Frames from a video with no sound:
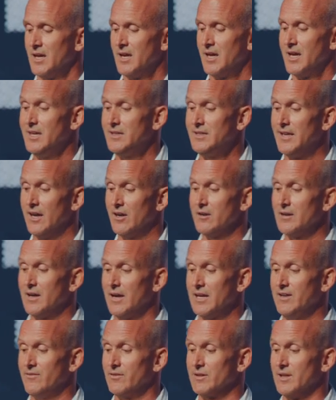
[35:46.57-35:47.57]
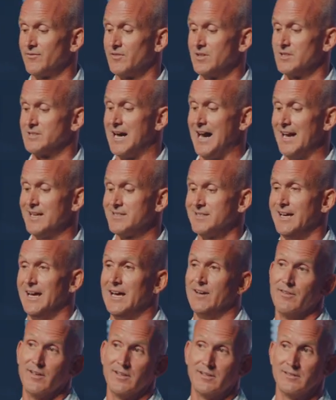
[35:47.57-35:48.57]
He dared not even lift his eyes to
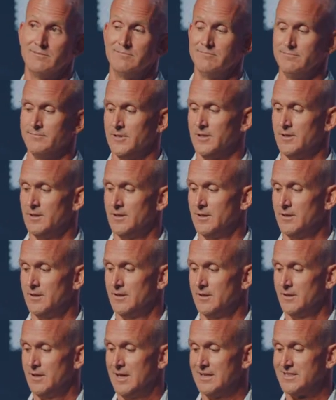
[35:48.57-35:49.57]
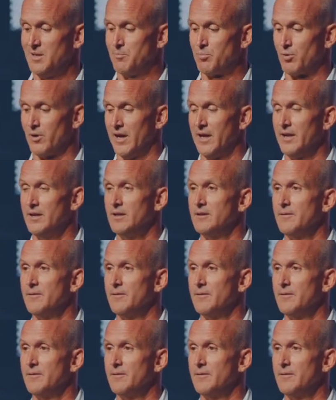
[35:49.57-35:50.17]
heaven as he prayed.